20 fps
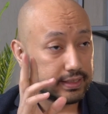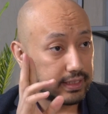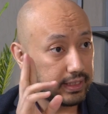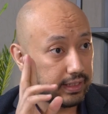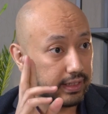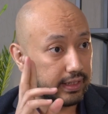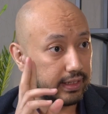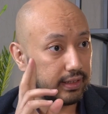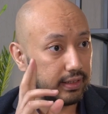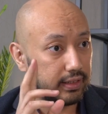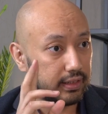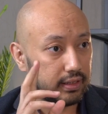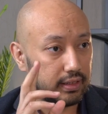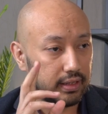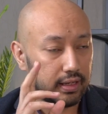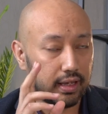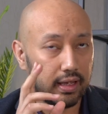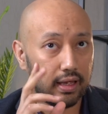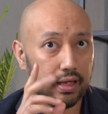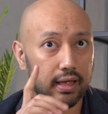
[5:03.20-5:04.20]
ceiling,
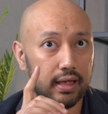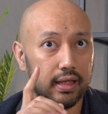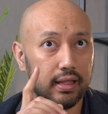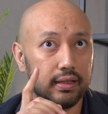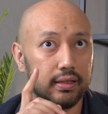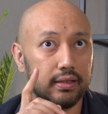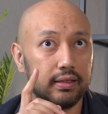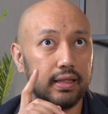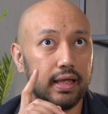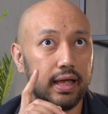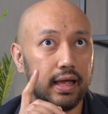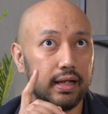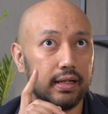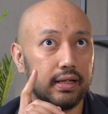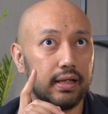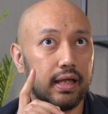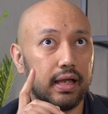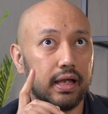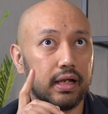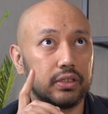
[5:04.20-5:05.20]
and that
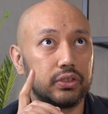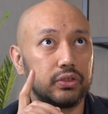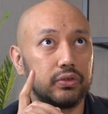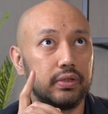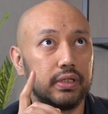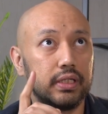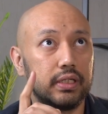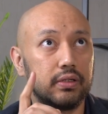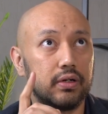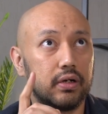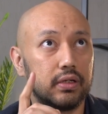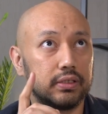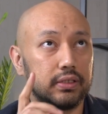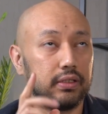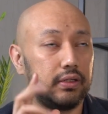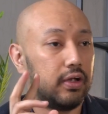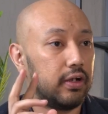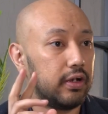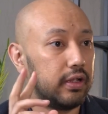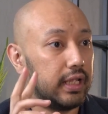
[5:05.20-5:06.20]
actually caused a
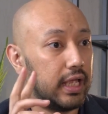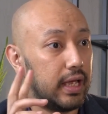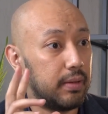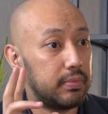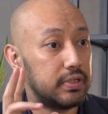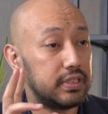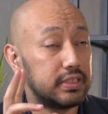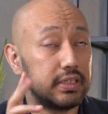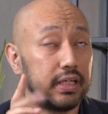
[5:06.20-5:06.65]
lot of damages,